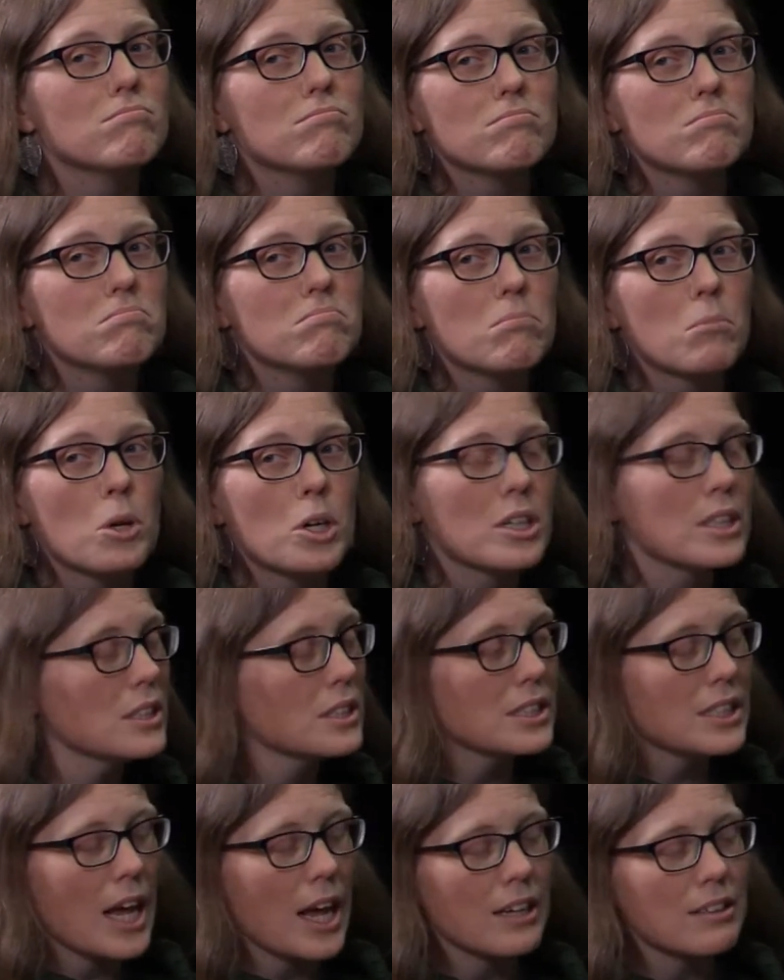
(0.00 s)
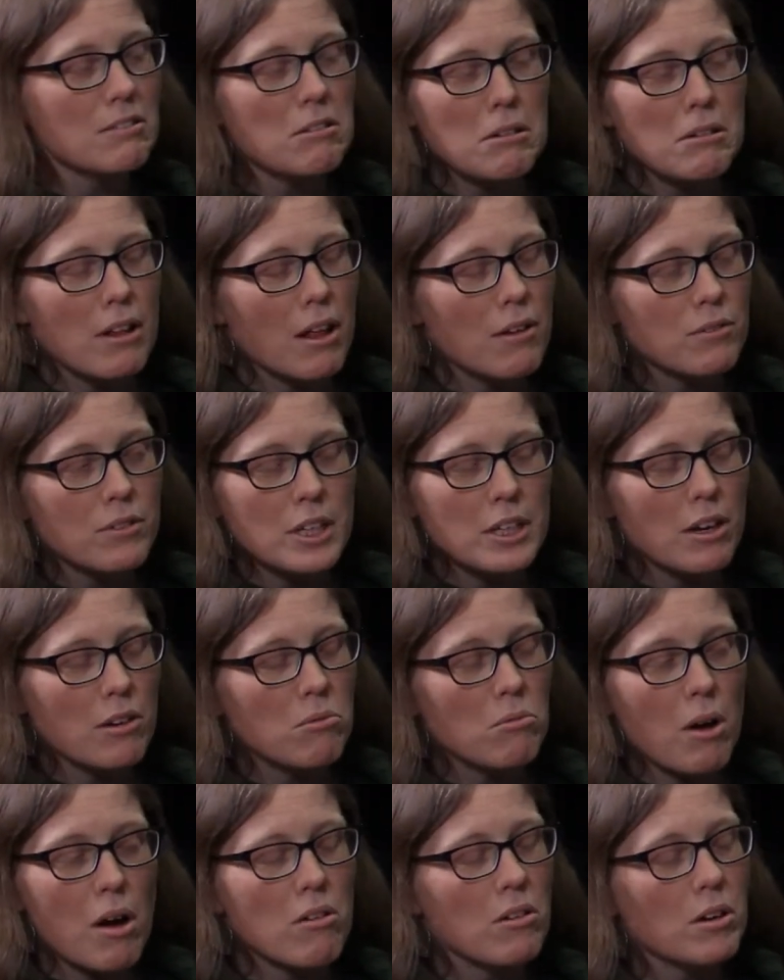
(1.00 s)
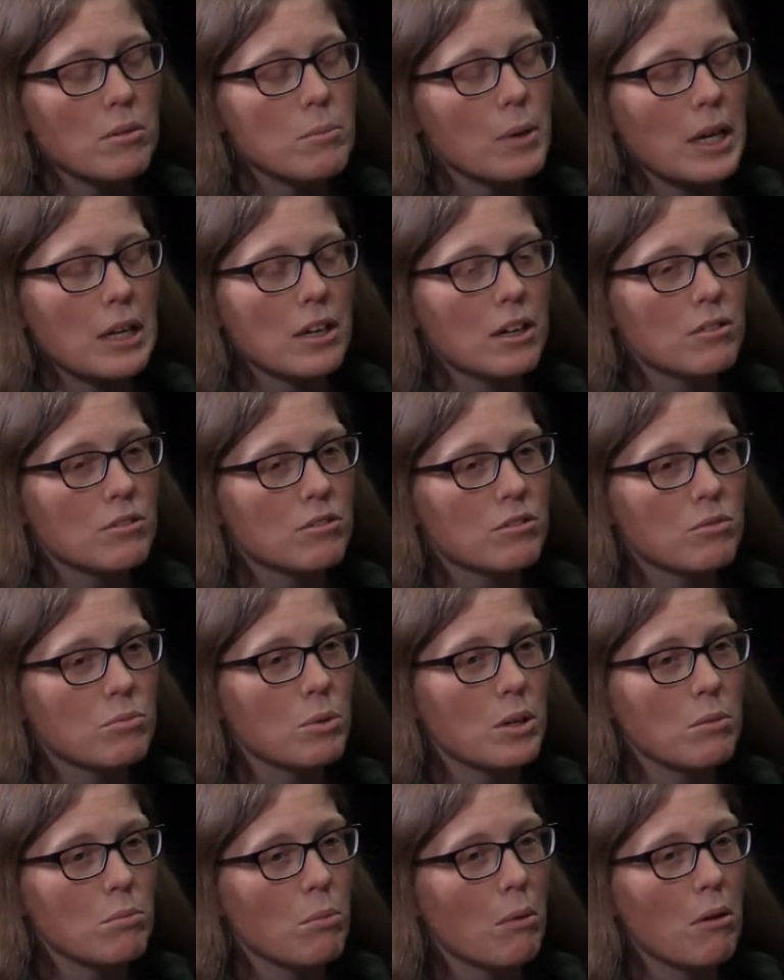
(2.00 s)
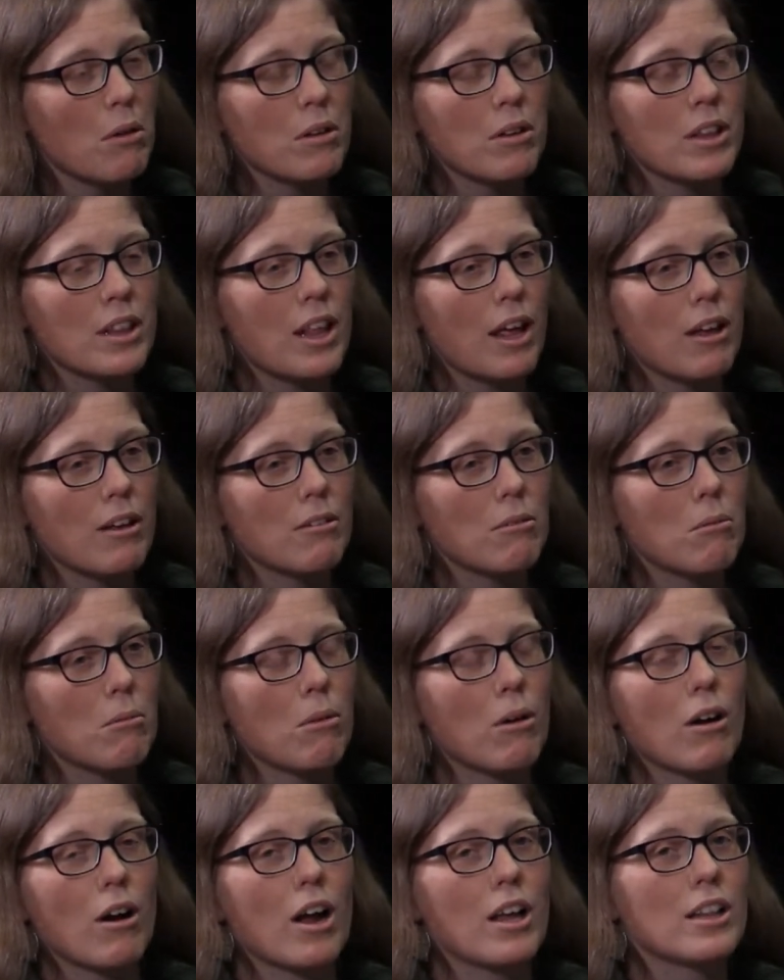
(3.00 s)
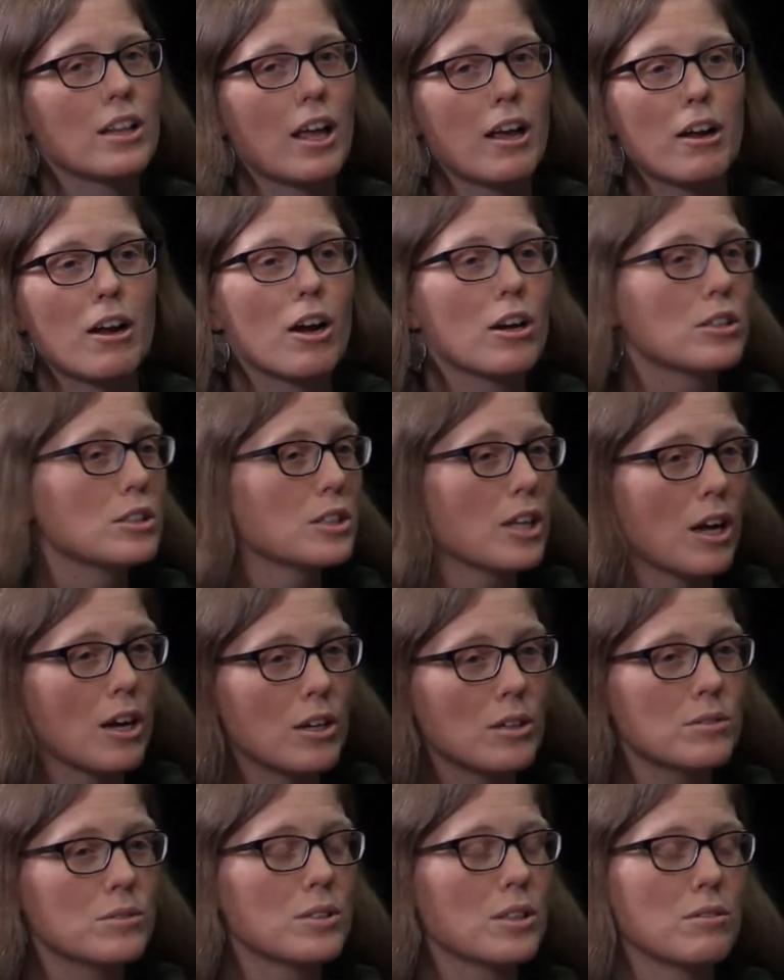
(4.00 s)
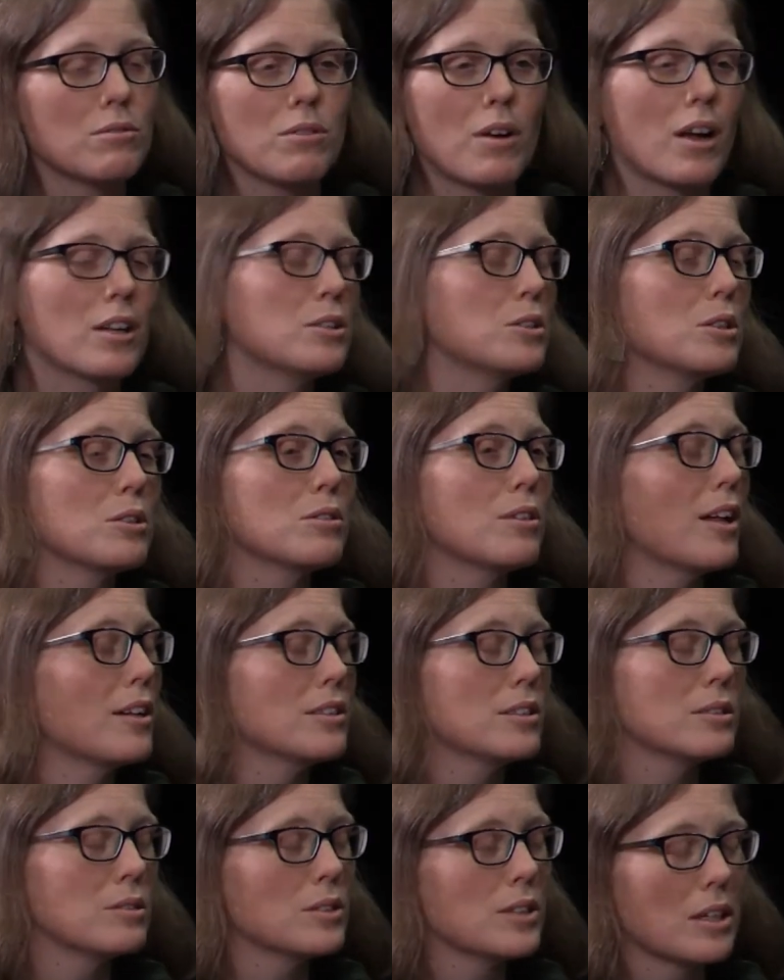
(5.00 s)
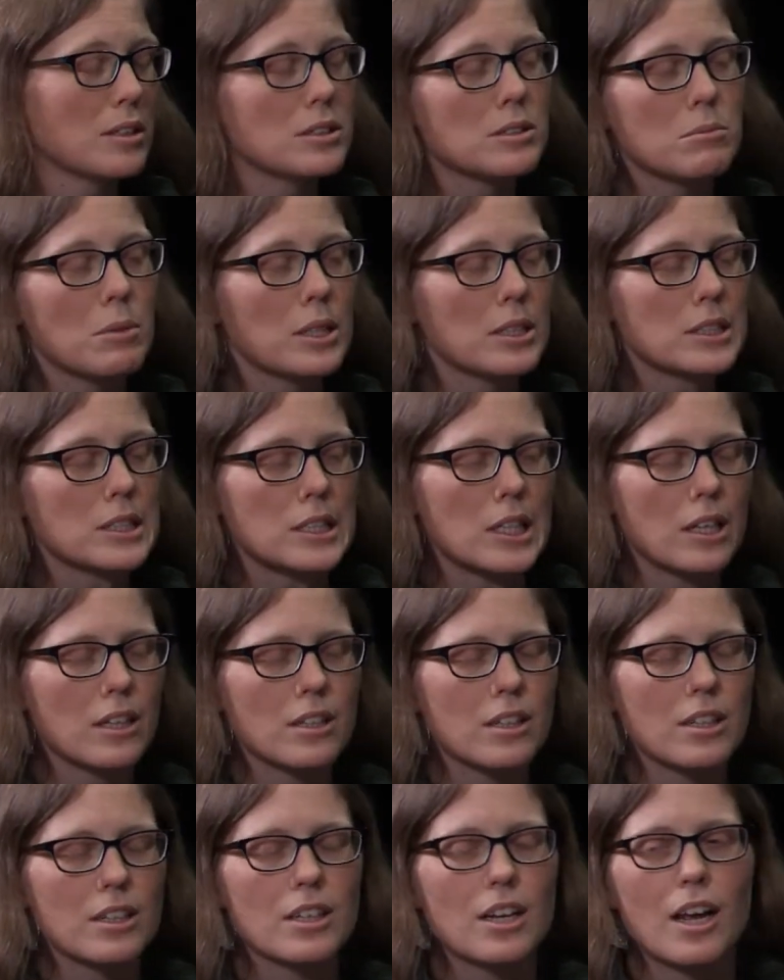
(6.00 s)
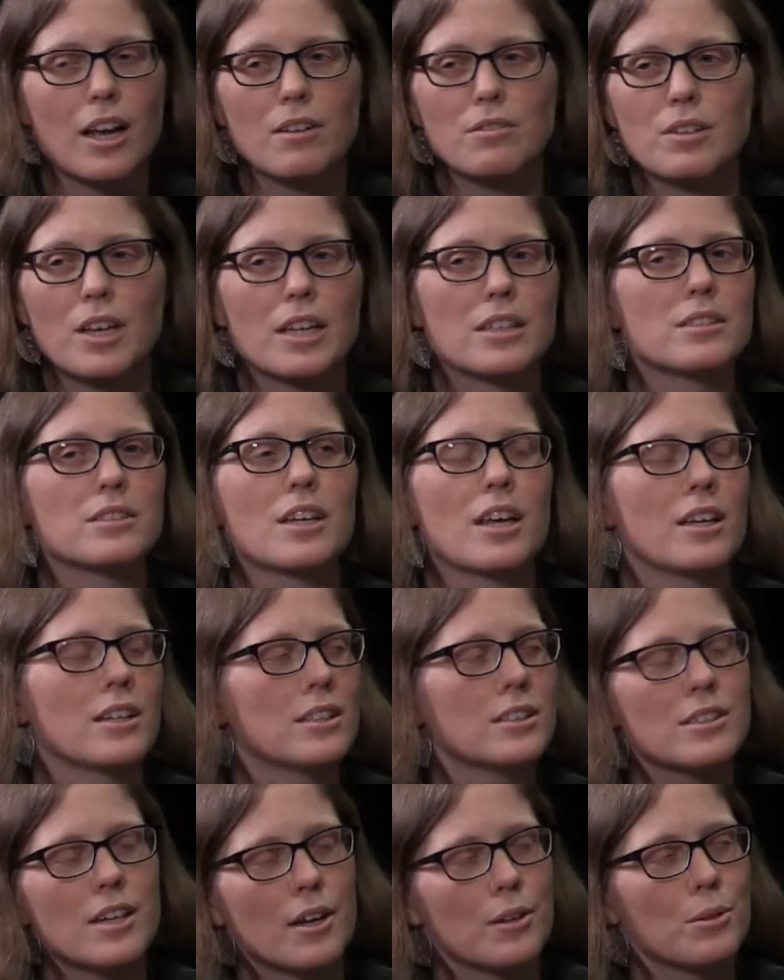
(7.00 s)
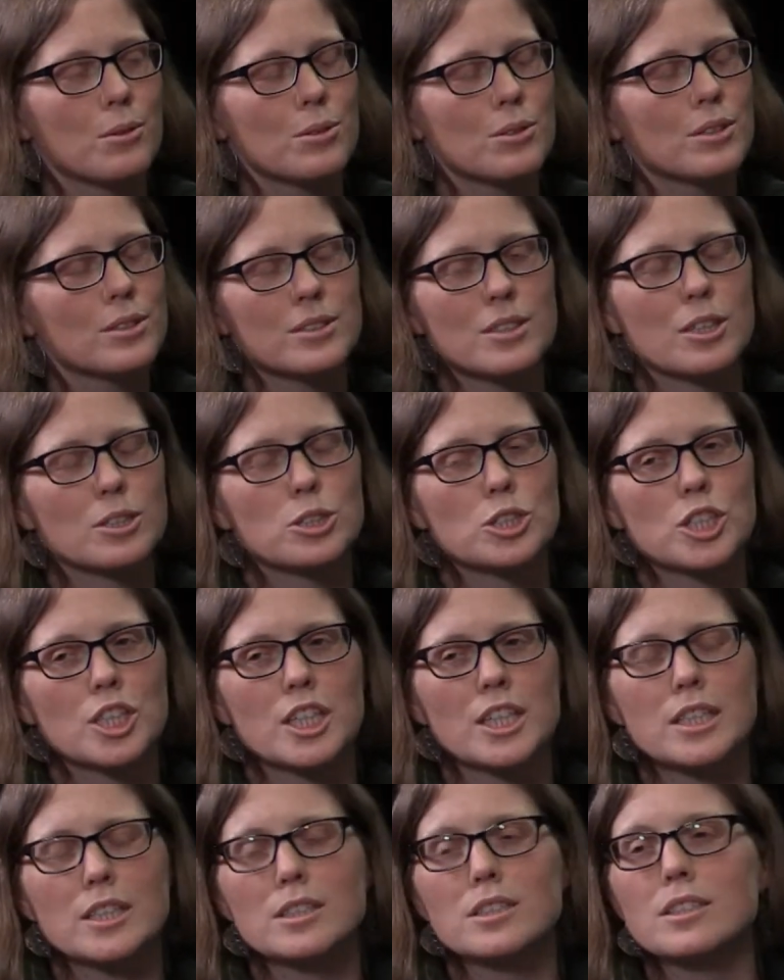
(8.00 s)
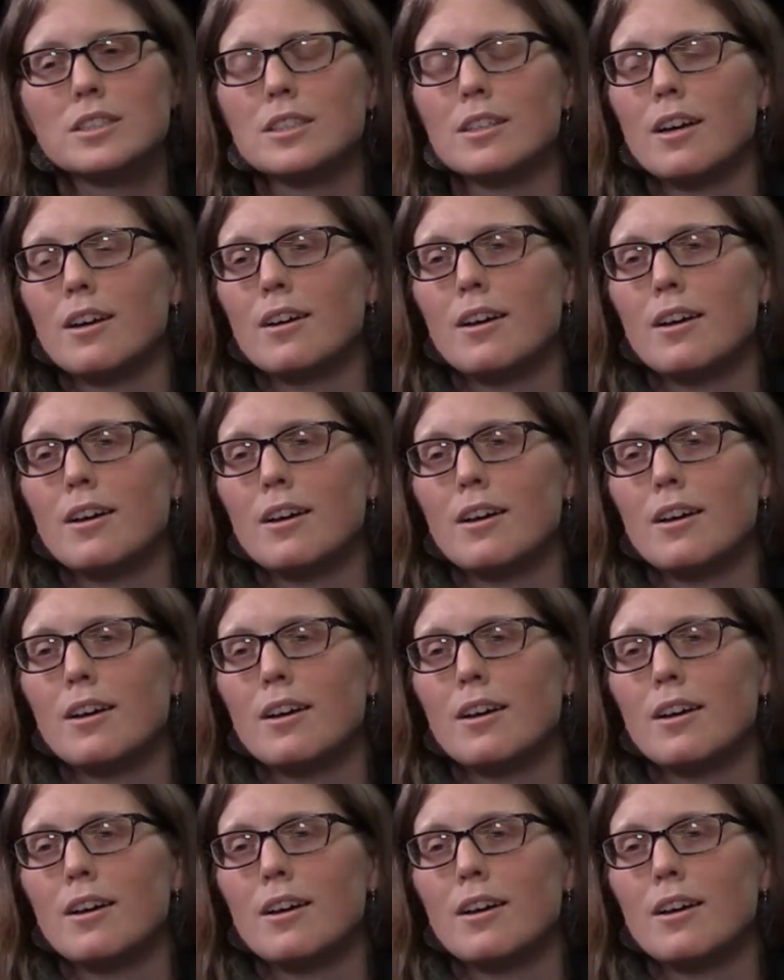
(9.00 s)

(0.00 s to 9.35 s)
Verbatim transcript: weren't exactly loving and welcoming of people that were unlike ourselves and fostered lots of sentiments that have cascaded down through the centuries.